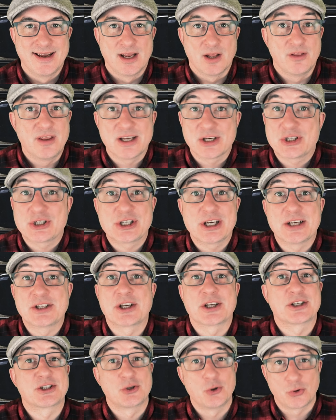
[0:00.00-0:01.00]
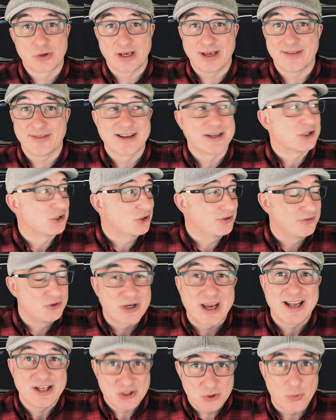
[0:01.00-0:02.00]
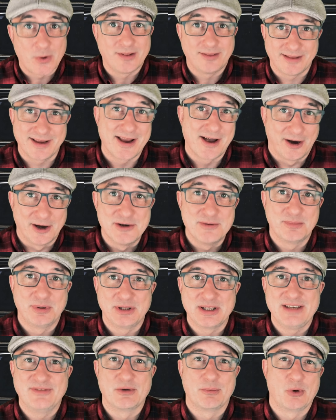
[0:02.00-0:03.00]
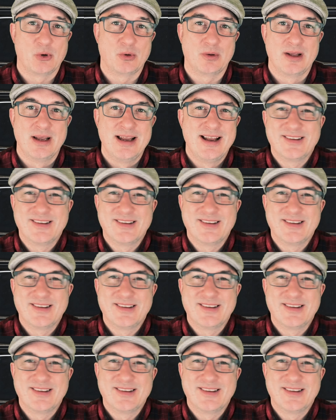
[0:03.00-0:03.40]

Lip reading: This is a story that's genuinely unbelievable.